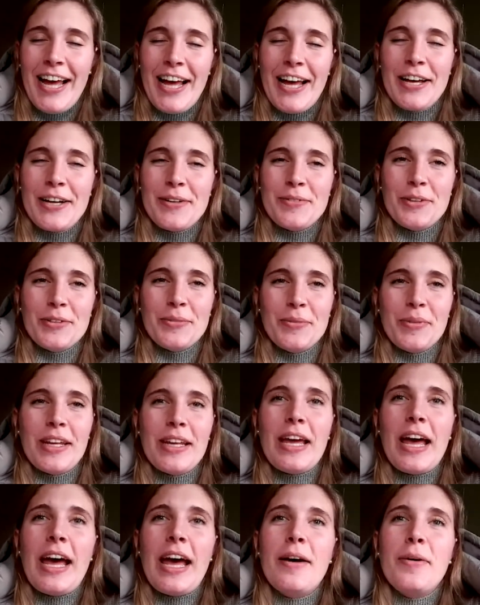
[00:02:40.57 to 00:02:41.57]
on
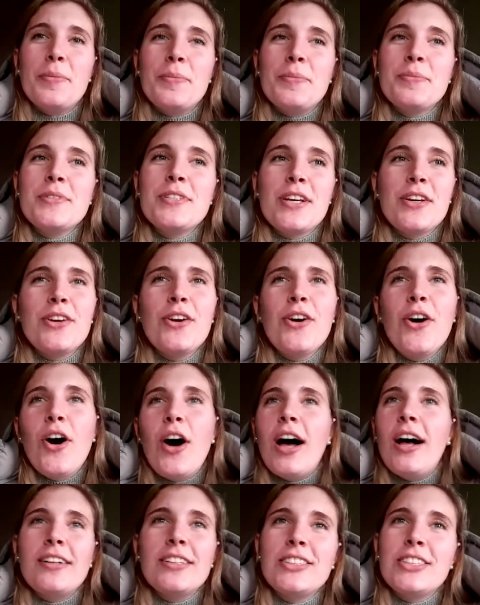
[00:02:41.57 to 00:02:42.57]
me.
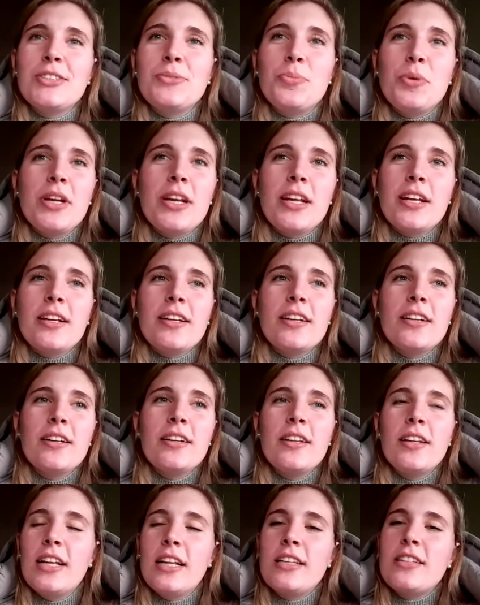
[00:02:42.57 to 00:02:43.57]
I'll just bring
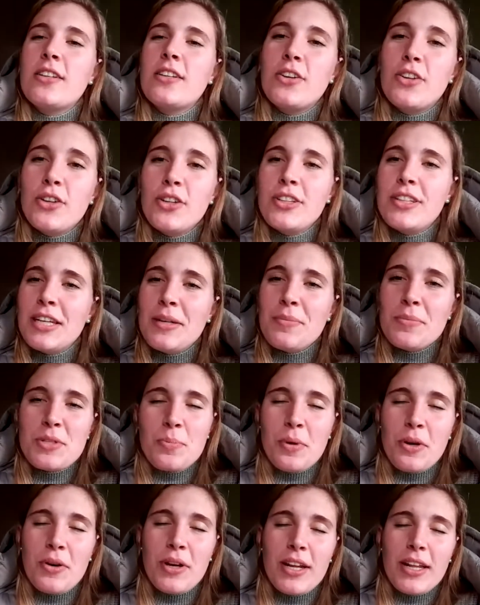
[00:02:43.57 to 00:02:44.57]
a good team
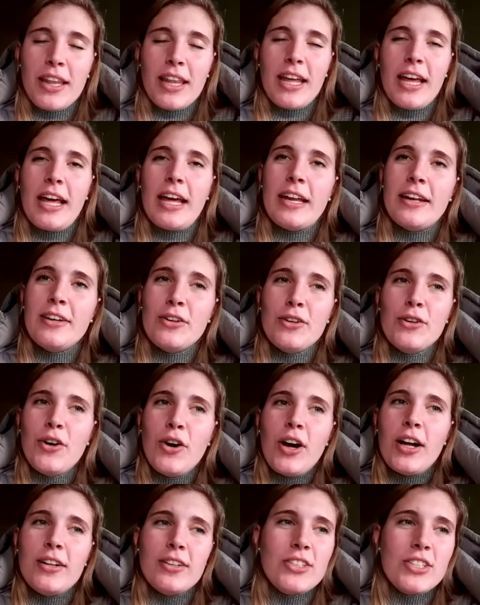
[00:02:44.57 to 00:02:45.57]
spirit and,
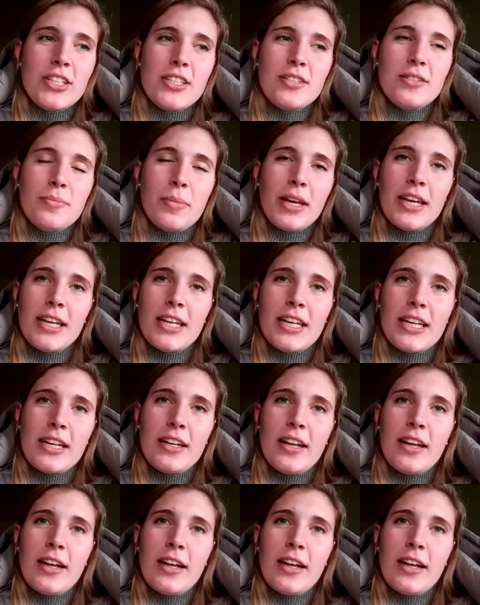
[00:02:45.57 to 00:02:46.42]
I'll just make it